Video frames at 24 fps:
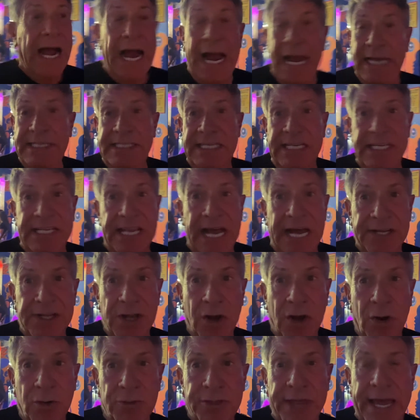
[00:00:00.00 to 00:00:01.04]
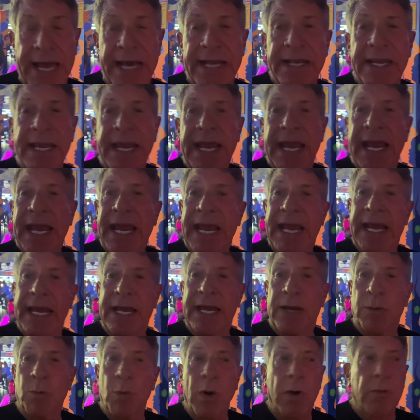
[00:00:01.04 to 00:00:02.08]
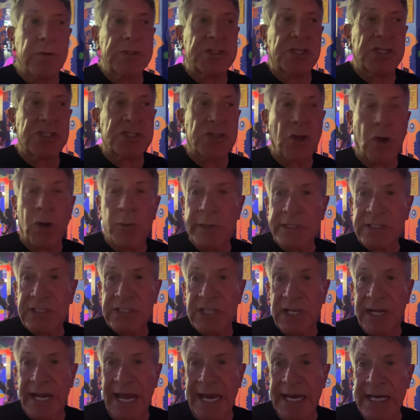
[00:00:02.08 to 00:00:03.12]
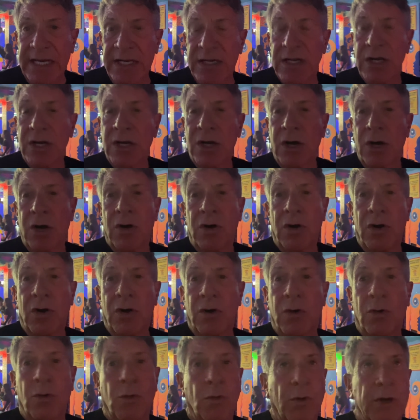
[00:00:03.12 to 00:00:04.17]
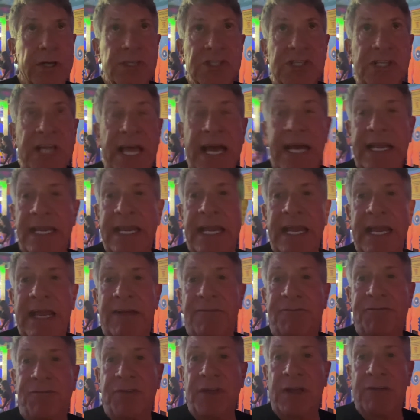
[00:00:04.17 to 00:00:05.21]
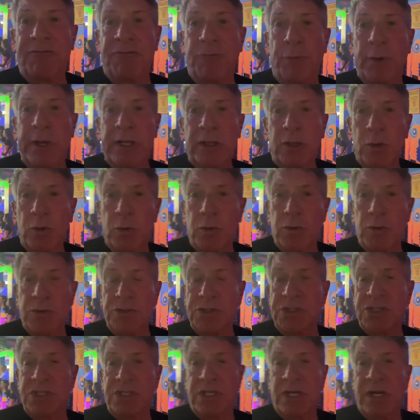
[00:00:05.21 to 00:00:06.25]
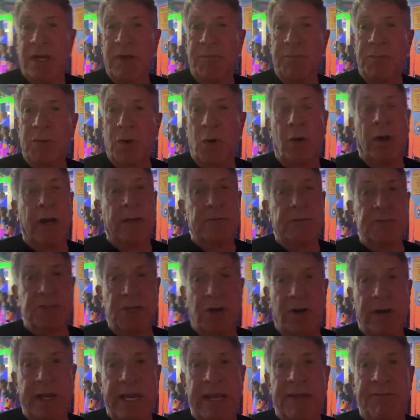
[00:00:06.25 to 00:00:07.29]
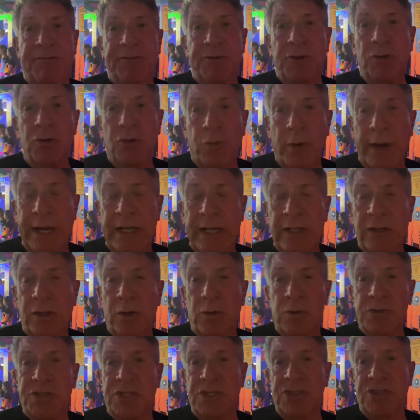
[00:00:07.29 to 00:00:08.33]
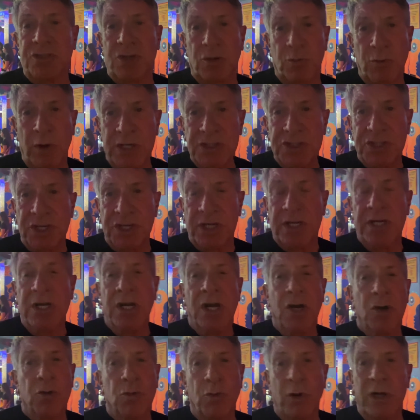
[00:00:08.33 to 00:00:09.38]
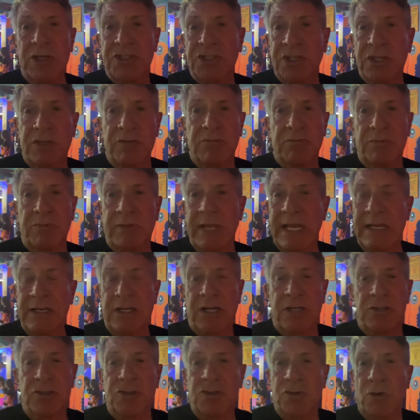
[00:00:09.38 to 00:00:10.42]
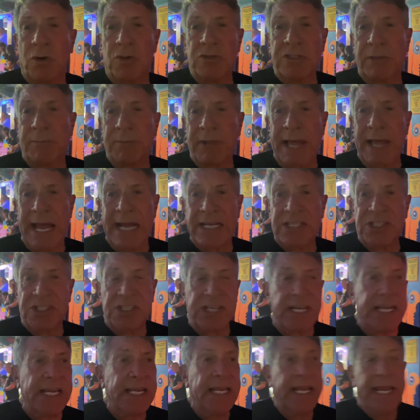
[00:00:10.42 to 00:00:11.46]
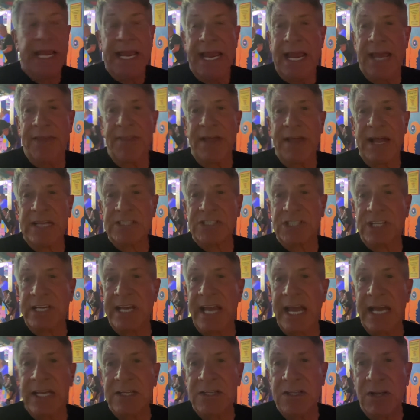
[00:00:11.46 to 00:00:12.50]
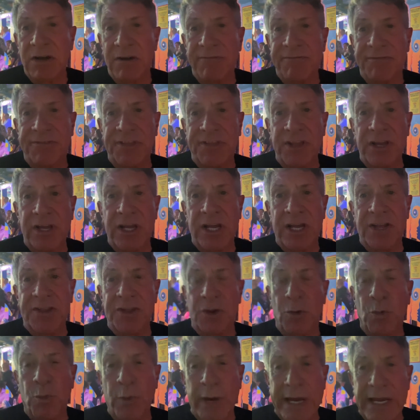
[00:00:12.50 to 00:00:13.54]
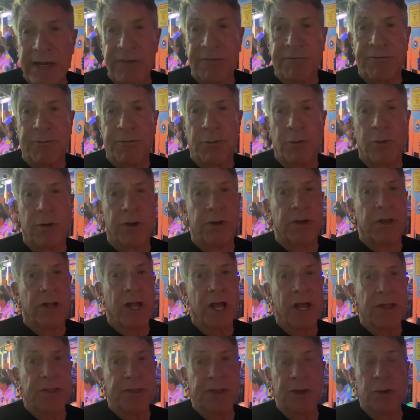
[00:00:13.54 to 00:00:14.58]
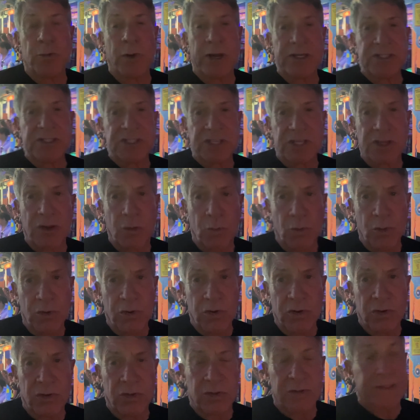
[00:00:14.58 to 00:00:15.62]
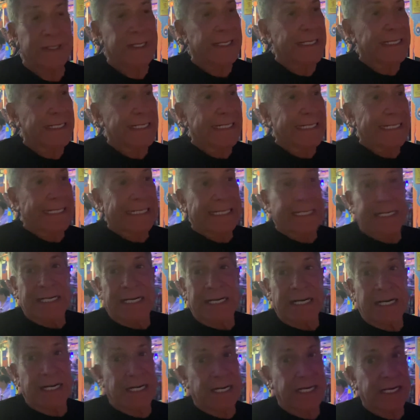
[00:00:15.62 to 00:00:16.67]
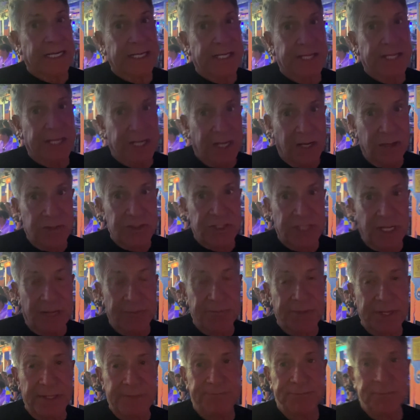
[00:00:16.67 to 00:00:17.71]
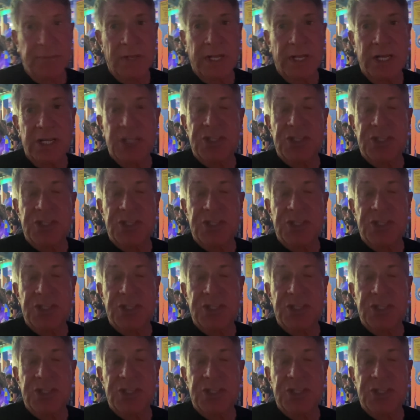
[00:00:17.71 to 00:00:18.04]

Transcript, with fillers: I did not know that. And what was just told me tonight was that if, if we lose, or I'm sorry, if Ukraine loses to Russia, Russia then controls the Black Sea, and that's the end of the, the wheat for the rest of the world. You know something?